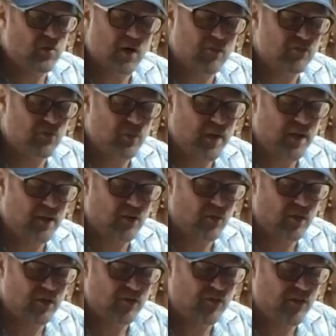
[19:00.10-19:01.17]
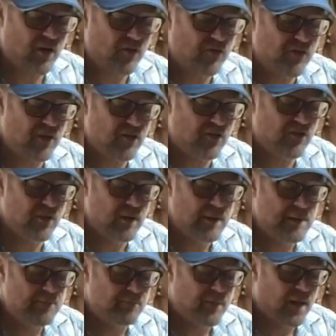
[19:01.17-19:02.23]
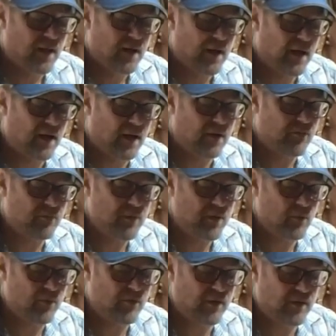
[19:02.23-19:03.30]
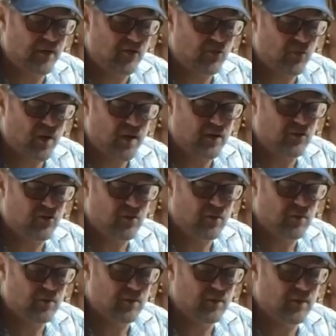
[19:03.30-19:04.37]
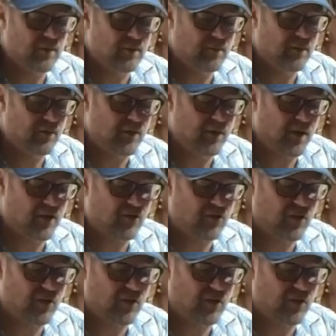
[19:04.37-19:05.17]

12 and 28 degrees Celsius. Ferment within this range. See data